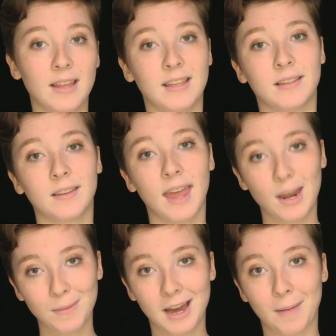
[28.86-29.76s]
This
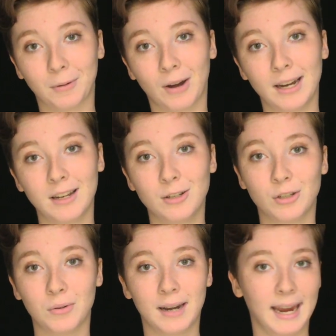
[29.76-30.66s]
can be upgraded
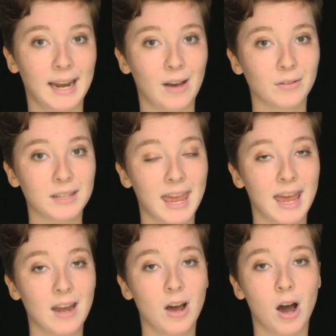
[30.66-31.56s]
to an 8-ounce
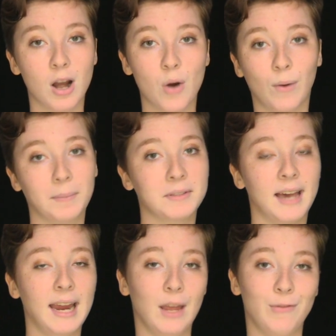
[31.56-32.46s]
can on our
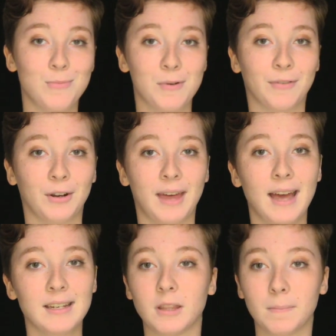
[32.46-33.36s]
website if you prefer
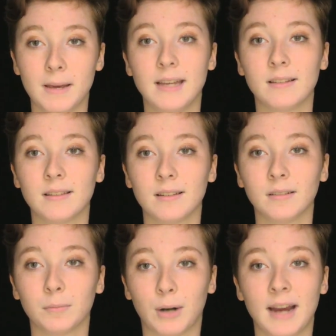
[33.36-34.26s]
that, but the base
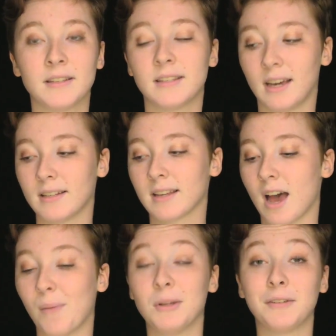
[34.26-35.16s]
price does
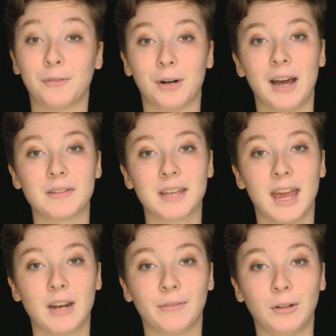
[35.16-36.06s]
come with a 4-ounce
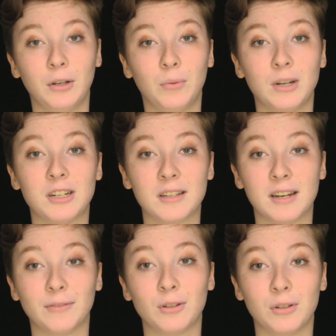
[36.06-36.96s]
can of glue, which is
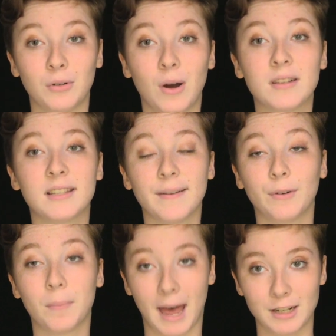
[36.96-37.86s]
enough to do
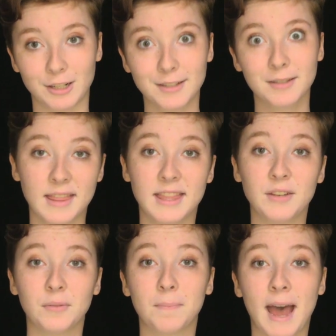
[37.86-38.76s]
several patches.
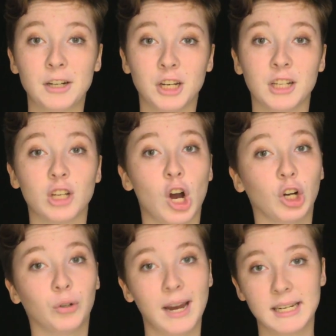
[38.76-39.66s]
These patch kits
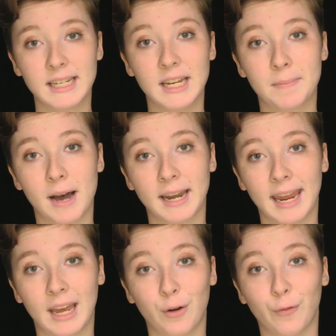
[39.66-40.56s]
are great to keep on
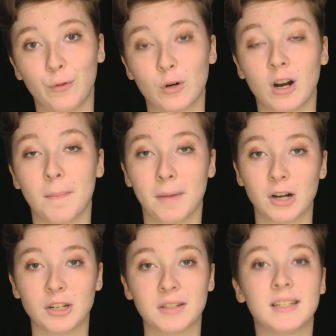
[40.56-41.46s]
hand for
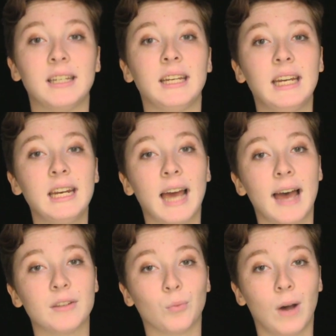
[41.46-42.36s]
emergency need,
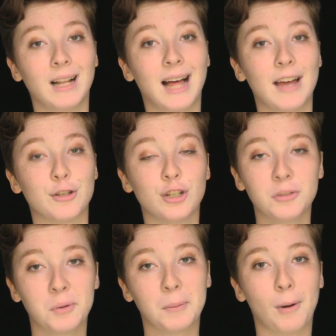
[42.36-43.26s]
as well as
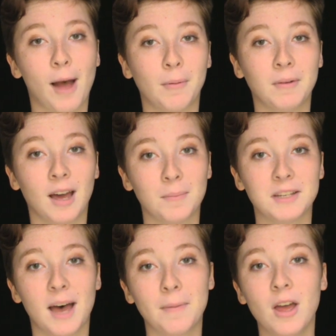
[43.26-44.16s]
just when a problem
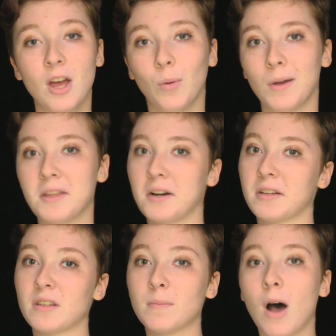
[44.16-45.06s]
comes up, when
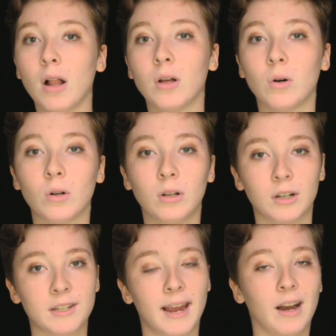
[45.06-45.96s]
there's a small hole
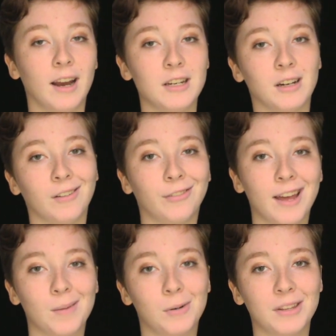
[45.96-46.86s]
or tear in your
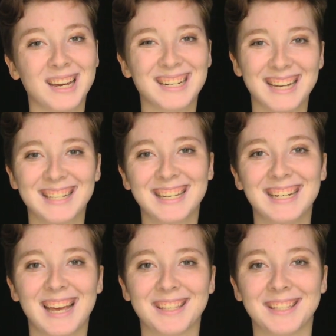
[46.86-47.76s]
inflatable that
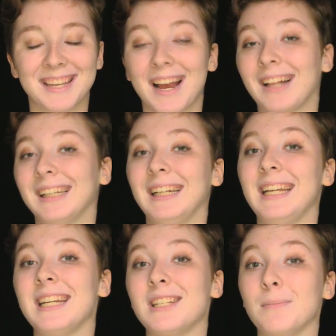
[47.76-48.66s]
doesn't necessarily
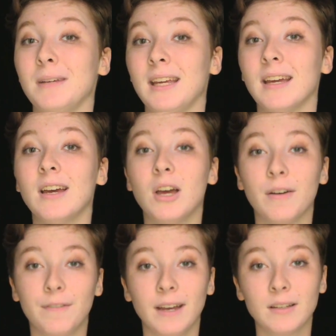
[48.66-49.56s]
need to be
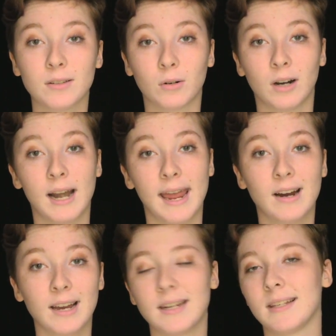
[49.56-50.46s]
fixed, or an
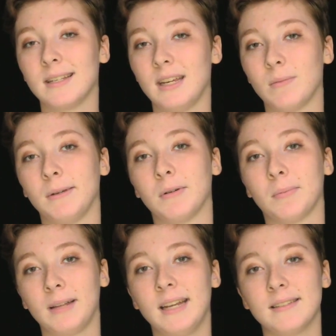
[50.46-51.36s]
area doesn't need to be
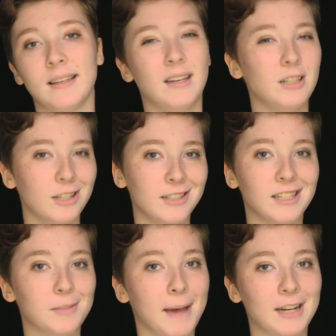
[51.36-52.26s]
replaced and it just
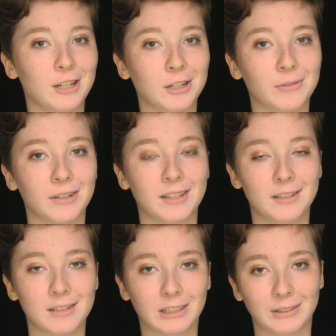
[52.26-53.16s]
needs patching over.
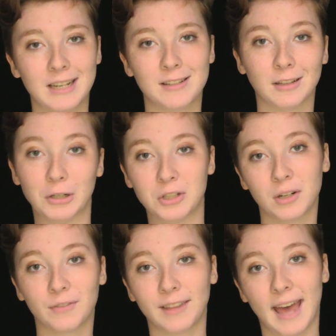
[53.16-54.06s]
This is a great solution for